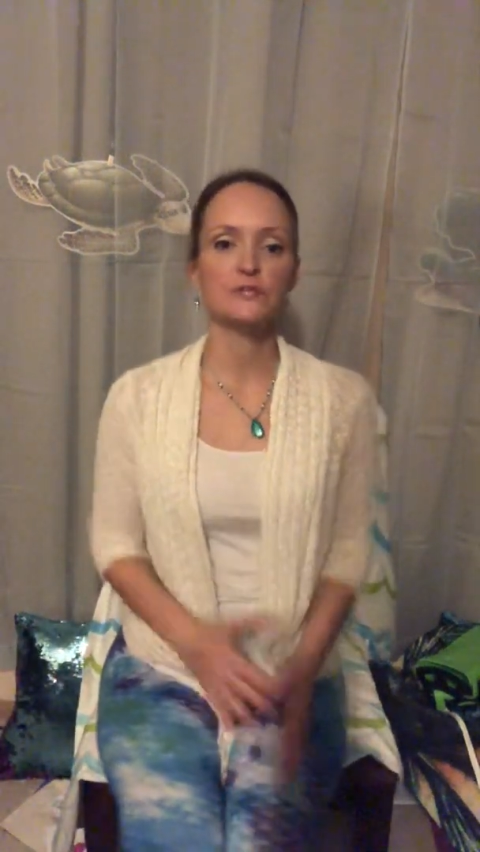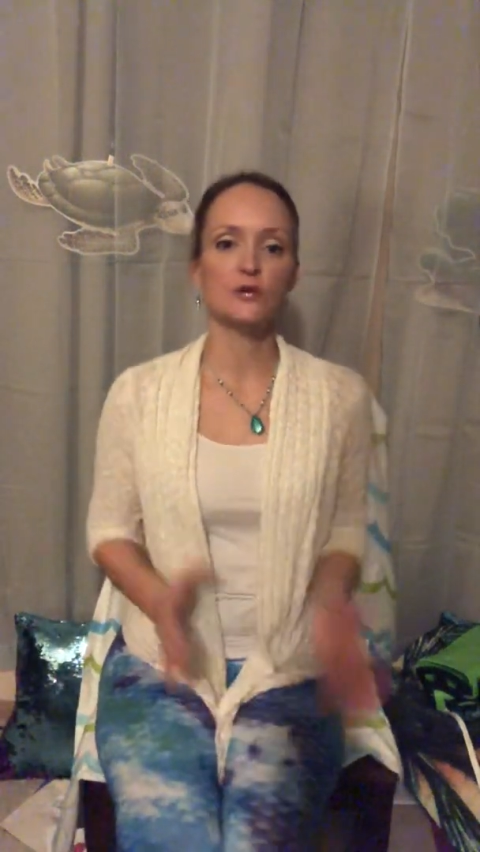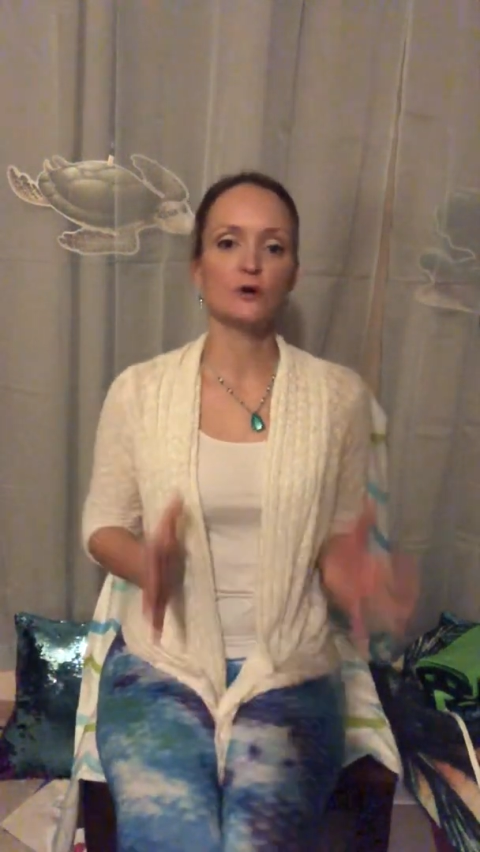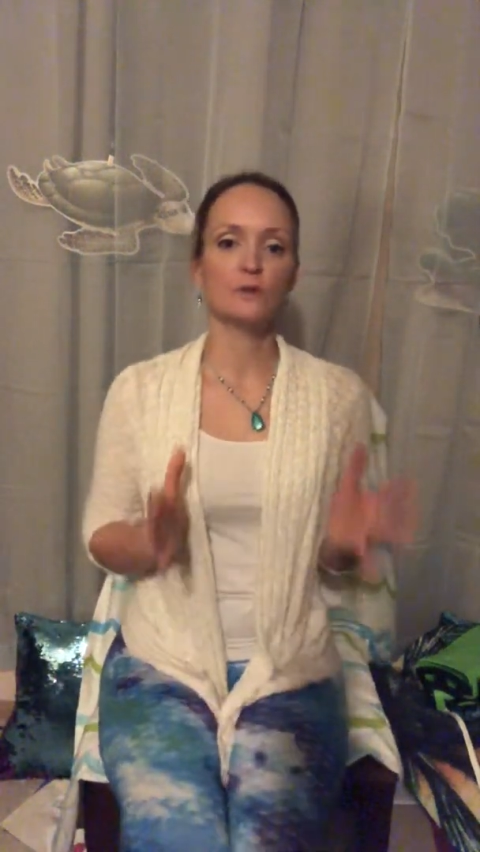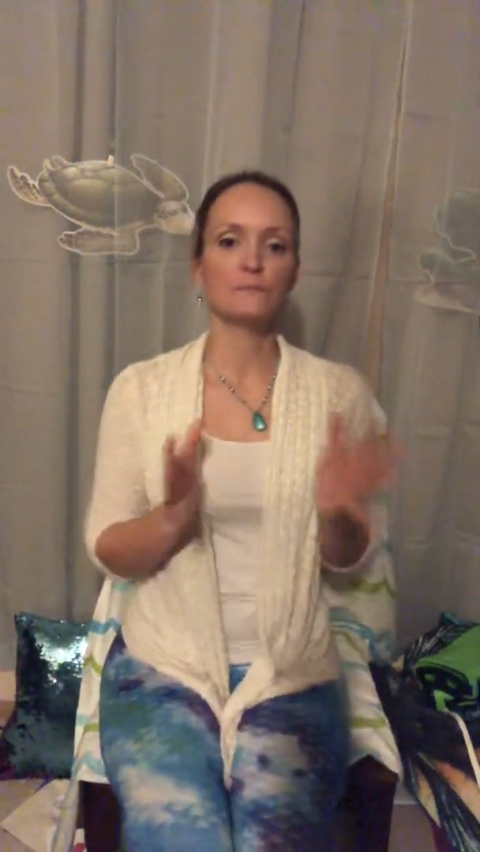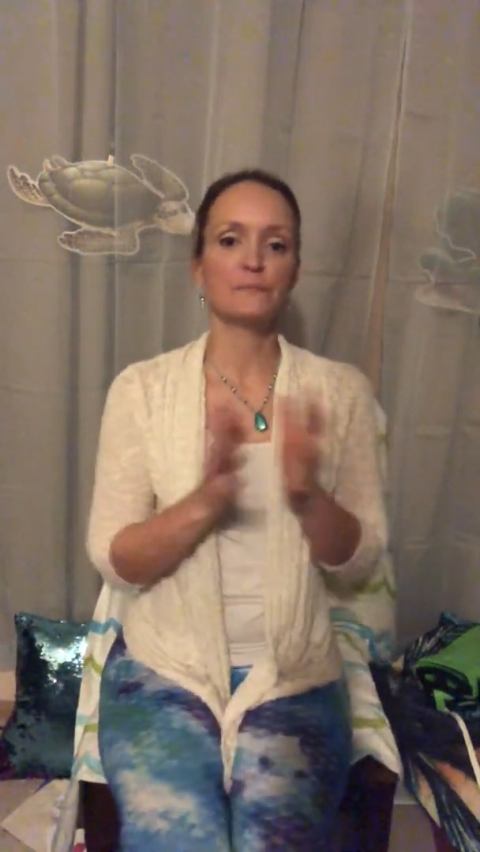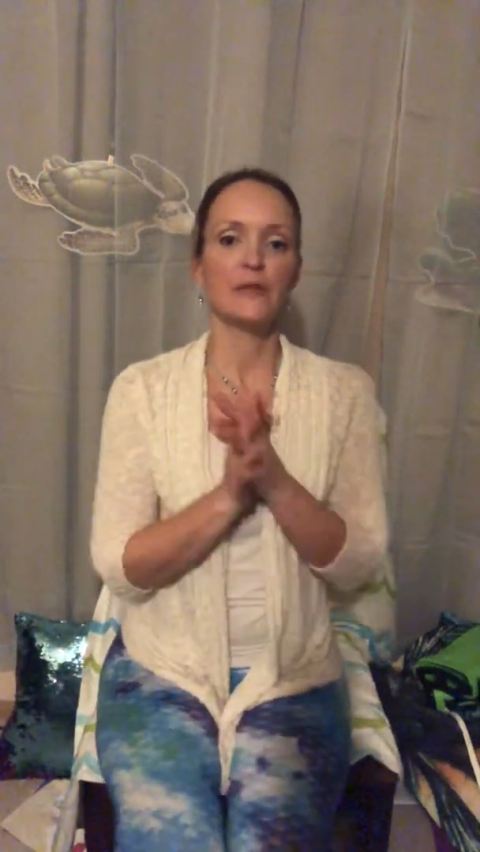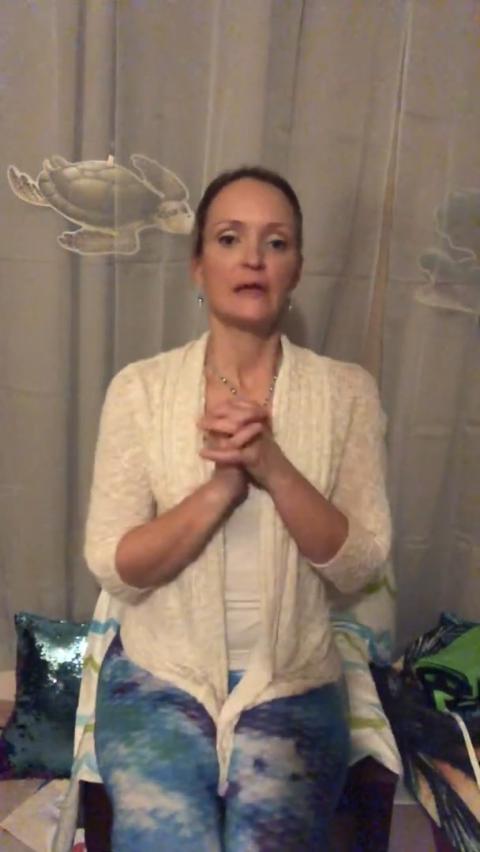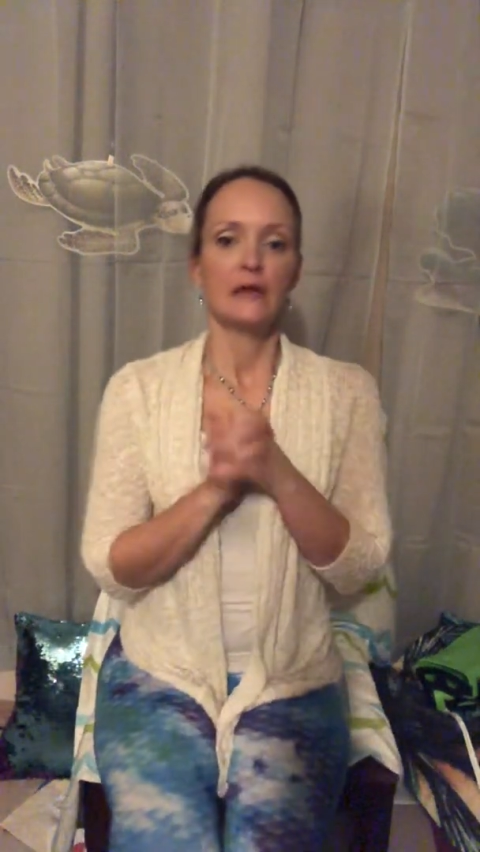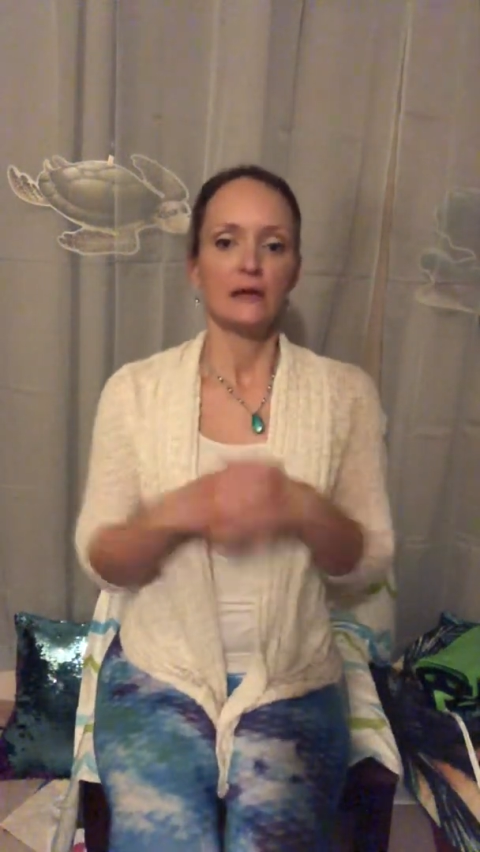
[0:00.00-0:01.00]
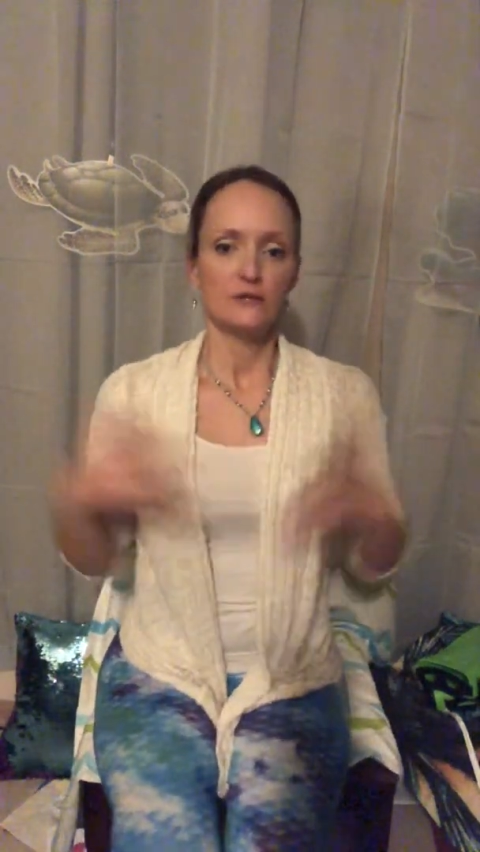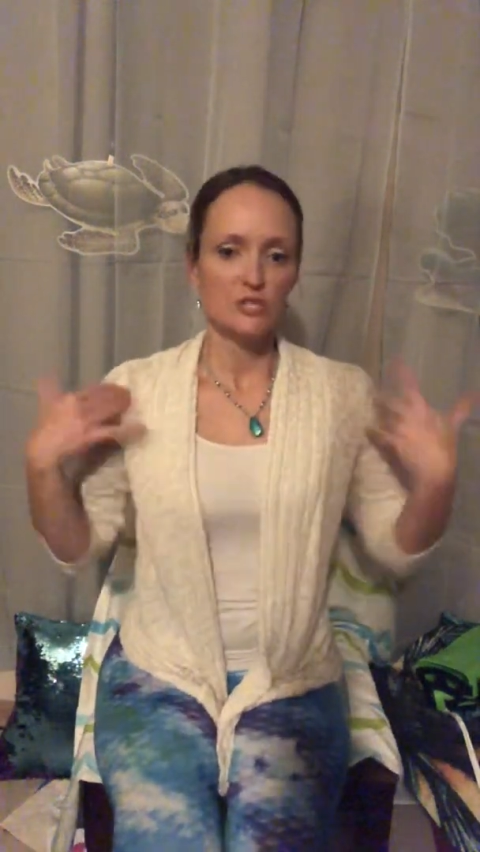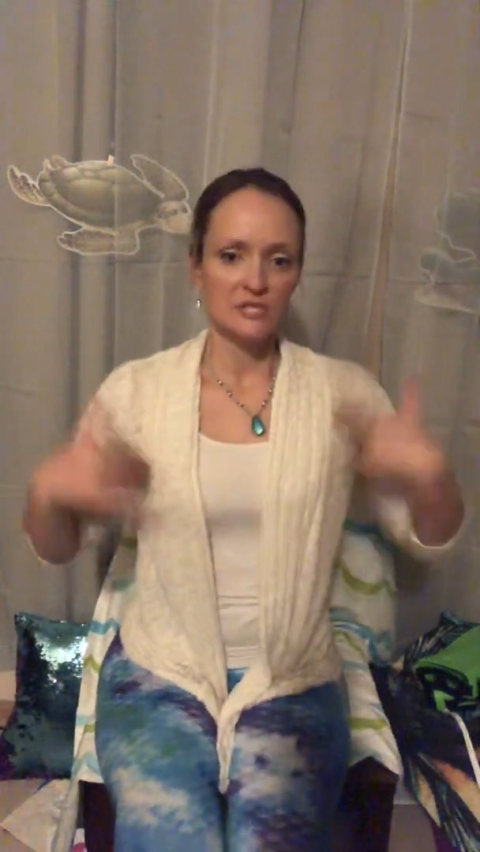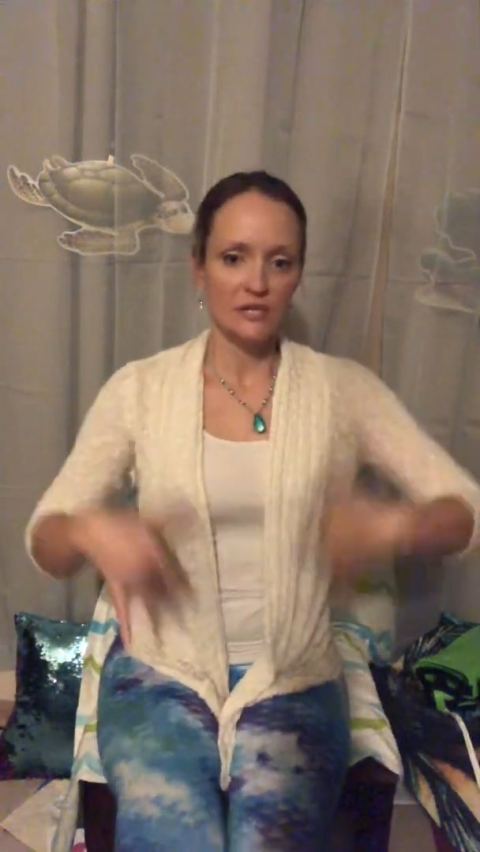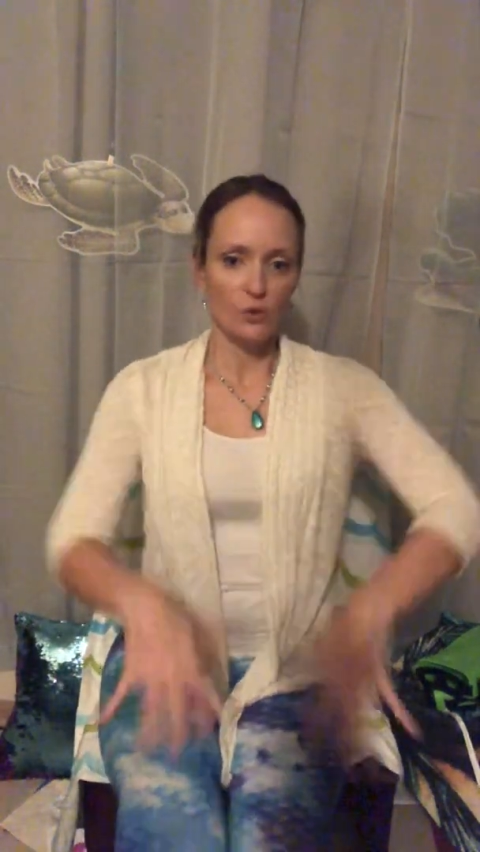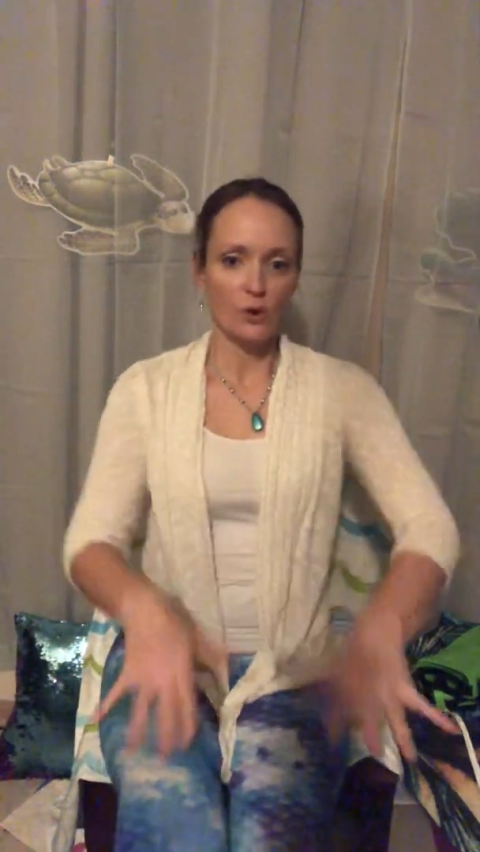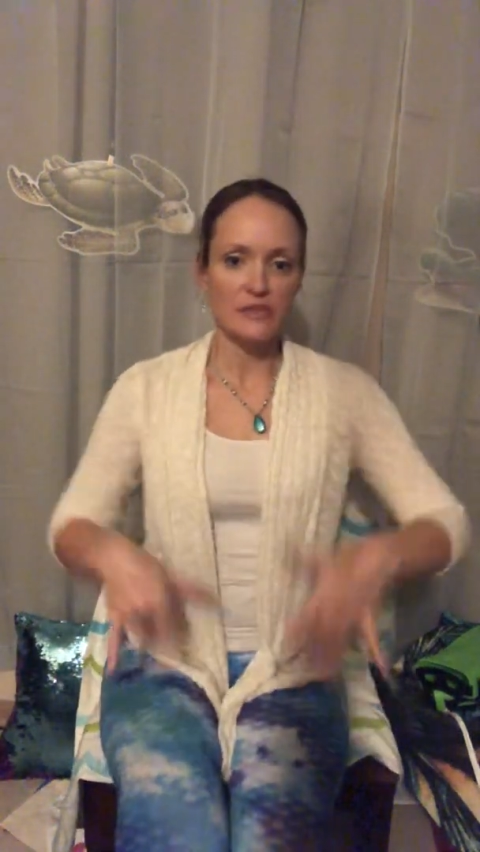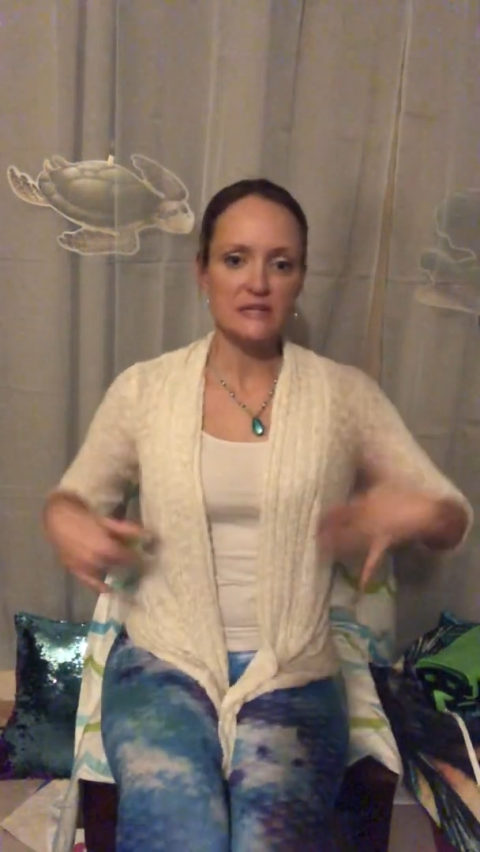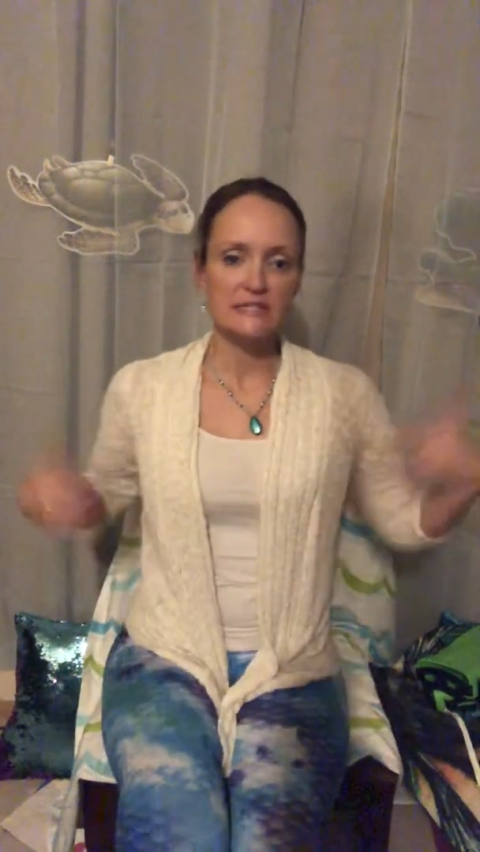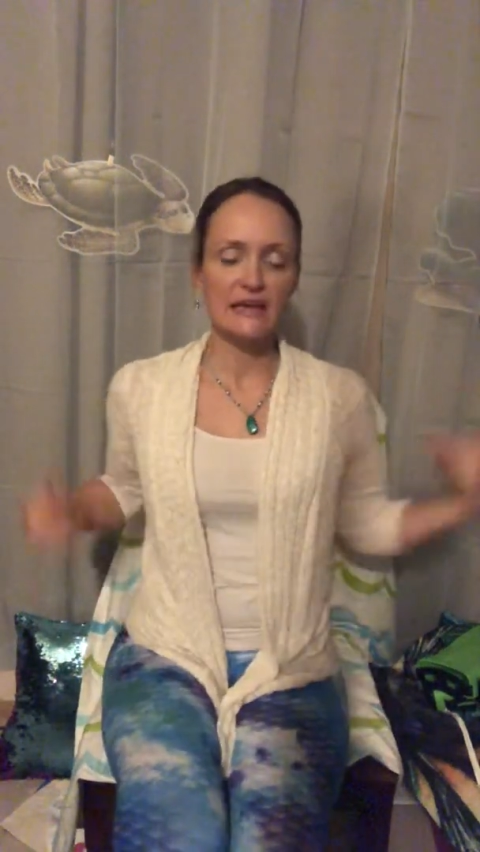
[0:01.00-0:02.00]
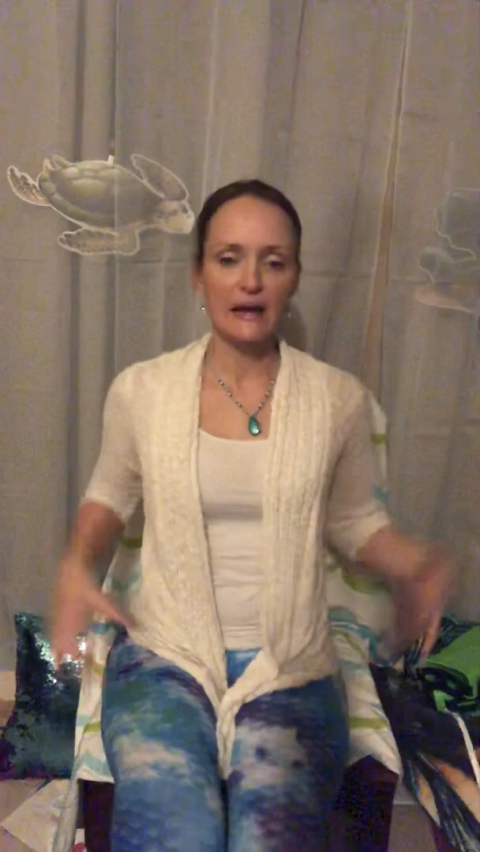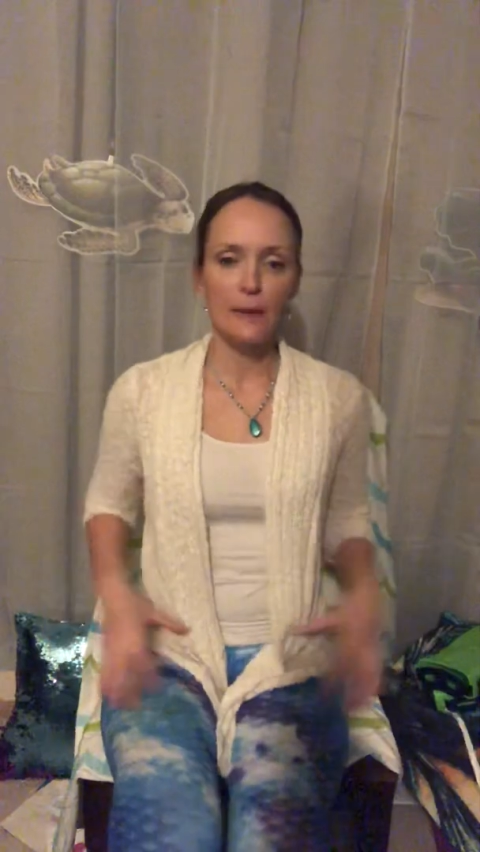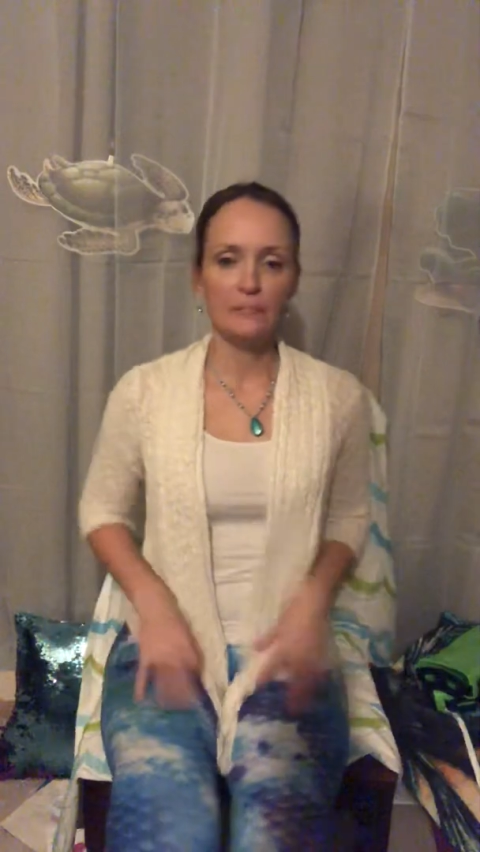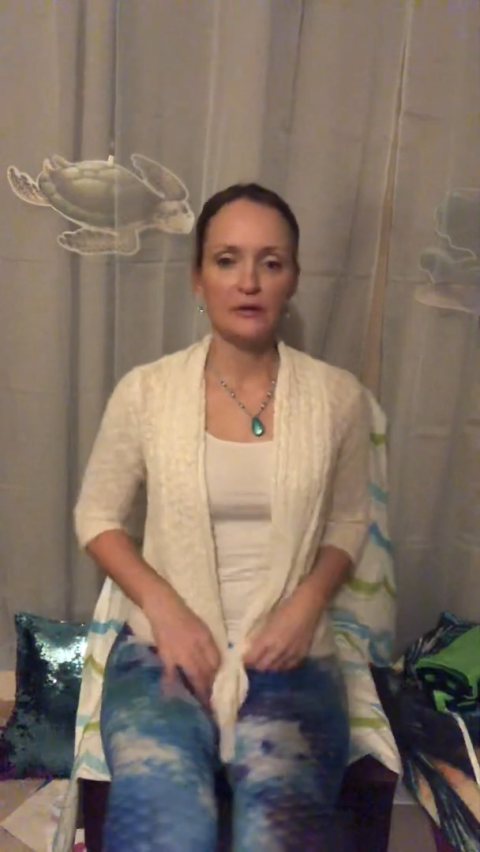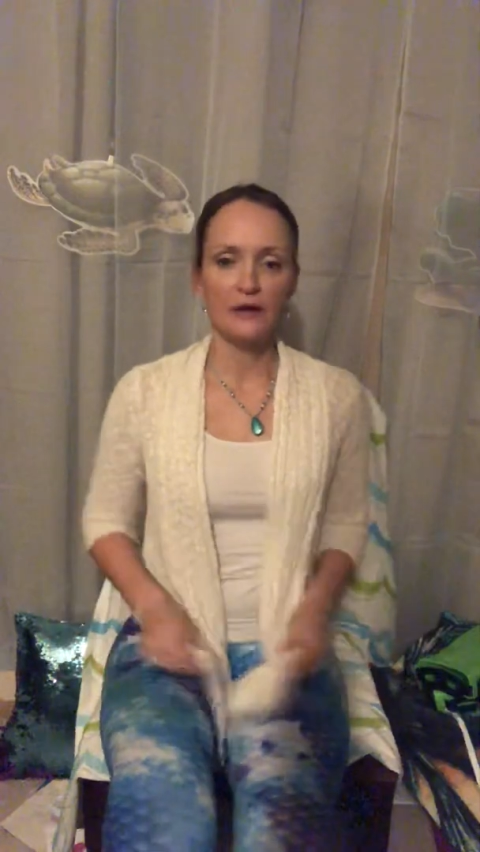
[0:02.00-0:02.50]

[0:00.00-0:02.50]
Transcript: So just ignore this get up.